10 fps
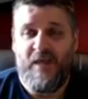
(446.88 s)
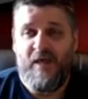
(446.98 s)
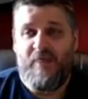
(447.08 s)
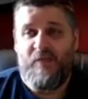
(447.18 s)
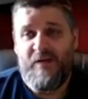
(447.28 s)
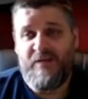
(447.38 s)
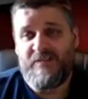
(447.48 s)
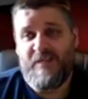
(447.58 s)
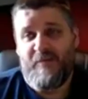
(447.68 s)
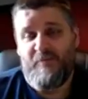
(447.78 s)
The
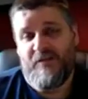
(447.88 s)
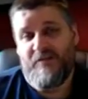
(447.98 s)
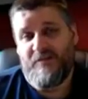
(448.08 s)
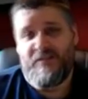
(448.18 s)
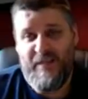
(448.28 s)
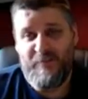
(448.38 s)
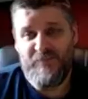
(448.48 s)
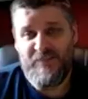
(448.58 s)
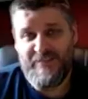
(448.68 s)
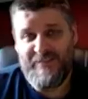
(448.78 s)
reset button
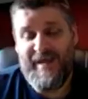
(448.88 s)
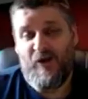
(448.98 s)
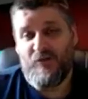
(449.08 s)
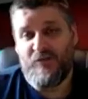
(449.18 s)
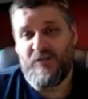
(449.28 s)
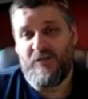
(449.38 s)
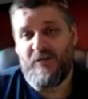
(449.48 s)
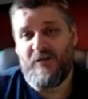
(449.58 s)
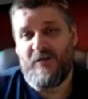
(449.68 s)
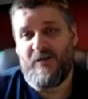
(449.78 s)
empties out
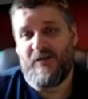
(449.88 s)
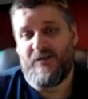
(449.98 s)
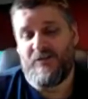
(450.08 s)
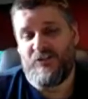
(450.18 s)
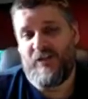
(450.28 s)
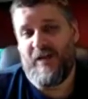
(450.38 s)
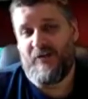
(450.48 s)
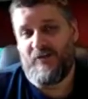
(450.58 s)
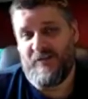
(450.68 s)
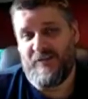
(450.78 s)
the chatter
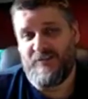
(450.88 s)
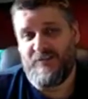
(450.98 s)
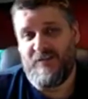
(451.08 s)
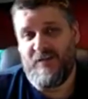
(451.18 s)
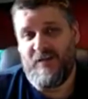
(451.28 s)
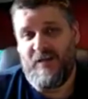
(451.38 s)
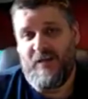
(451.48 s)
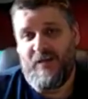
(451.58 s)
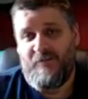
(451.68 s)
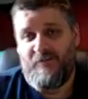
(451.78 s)
list
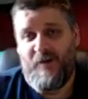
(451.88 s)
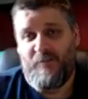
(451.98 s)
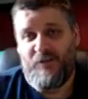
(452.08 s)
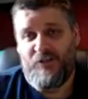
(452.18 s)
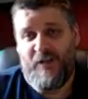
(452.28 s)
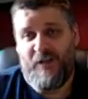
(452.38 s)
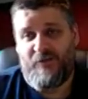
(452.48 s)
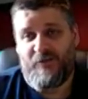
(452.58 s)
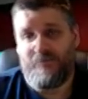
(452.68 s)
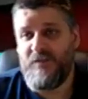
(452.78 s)
from the channel.
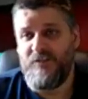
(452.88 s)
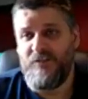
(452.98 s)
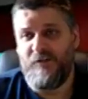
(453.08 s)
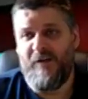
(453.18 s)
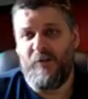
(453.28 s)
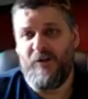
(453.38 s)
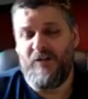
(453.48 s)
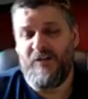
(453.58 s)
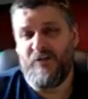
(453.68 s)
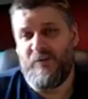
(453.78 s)
So if I were to
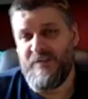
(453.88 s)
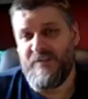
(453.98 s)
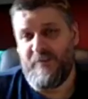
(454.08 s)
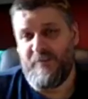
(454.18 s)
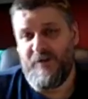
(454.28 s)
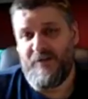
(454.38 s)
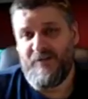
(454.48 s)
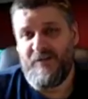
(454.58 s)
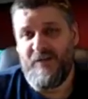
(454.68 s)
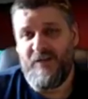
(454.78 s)
click the reset
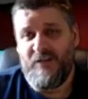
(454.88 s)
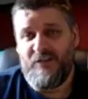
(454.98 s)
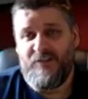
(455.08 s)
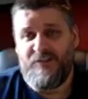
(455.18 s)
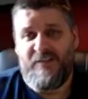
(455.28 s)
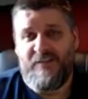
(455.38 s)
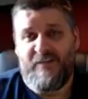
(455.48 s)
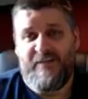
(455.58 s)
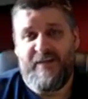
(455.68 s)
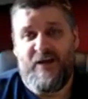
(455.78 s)
button, you'll see
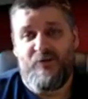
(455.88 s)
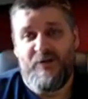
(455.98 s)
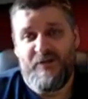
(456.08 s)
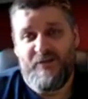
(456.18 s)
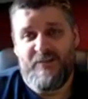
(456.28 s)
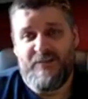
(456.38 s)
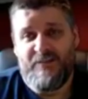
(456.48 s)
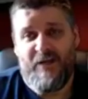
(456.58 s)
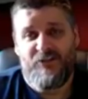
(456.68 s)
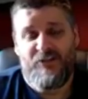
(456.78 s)
that now the
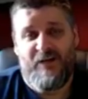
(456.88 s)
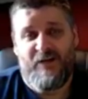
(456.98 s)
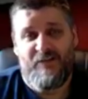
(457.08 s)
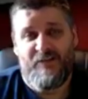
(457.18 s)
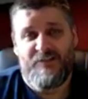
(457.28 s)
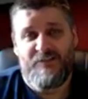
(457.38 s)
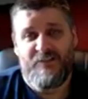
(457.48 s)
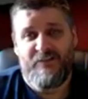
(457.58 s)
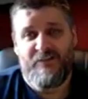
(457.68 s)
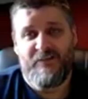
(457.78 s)
entire chatter list
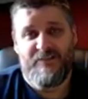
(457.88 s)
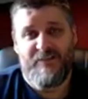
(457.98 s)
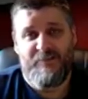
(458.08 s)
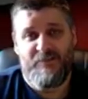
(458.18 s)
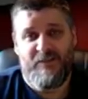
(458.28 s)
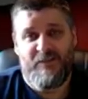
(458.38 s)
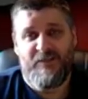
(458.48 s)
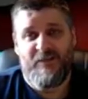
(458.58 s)
is empty.